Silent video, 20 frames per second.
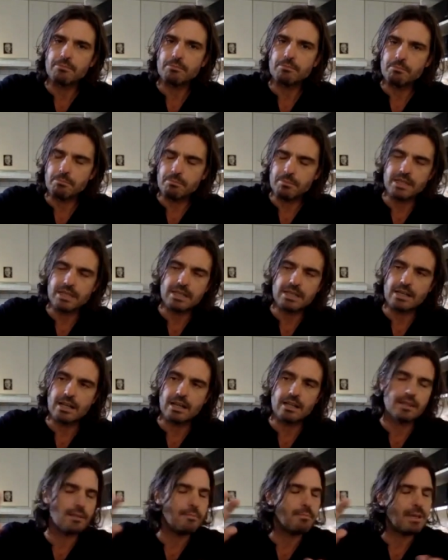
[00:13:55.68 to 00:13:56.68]

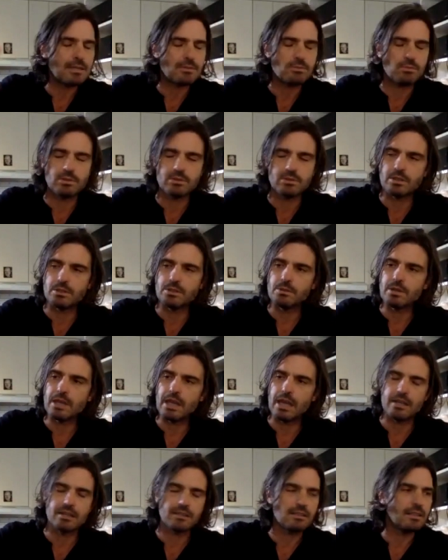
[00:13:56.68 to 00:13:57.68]
mineral the best water you
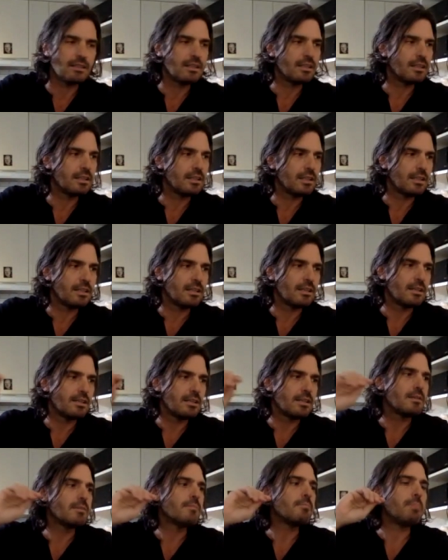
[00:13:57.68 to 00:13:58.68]
can
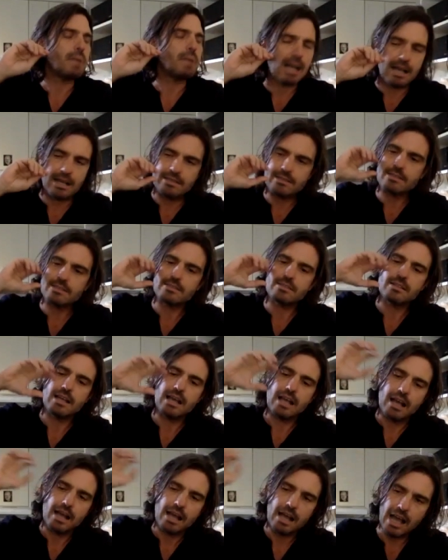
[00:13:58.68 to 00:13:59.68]
plus
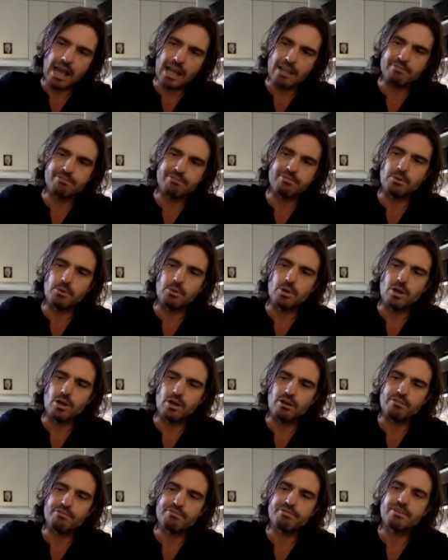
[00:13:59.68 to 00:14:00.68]
handful
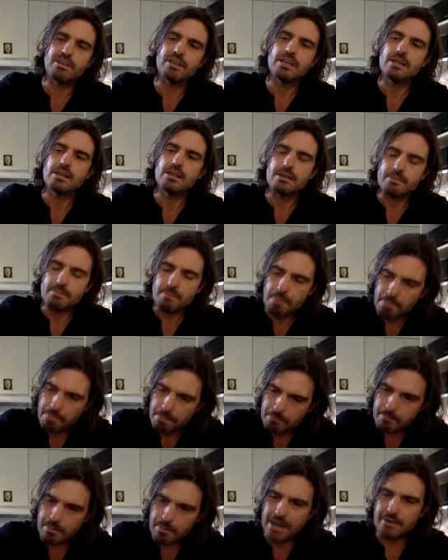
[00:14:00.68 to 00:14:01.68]
of
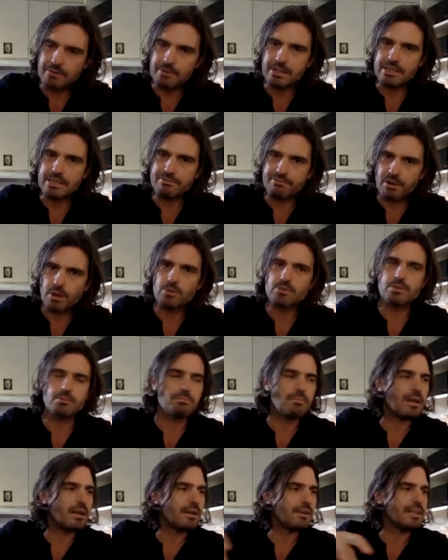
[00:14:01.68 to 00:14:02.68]
berries
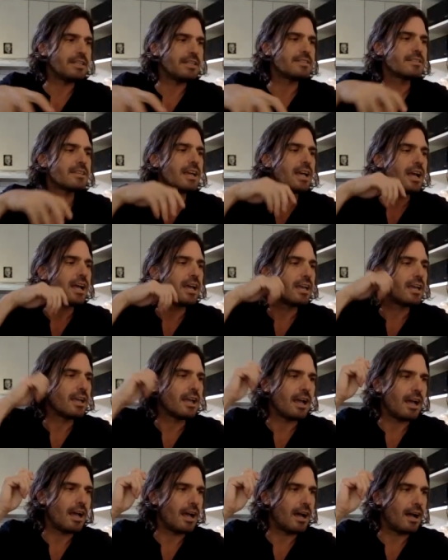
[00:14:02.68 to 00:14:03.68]
frozen berries
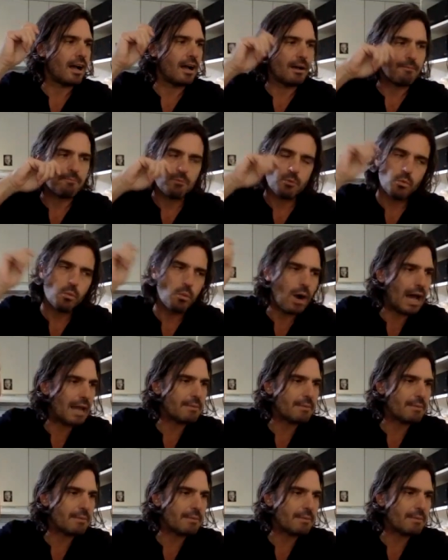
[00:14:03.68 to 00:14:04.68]
uh,
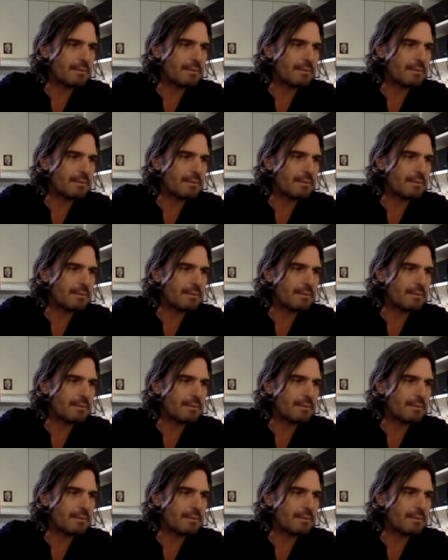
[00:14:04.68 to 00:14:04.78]
one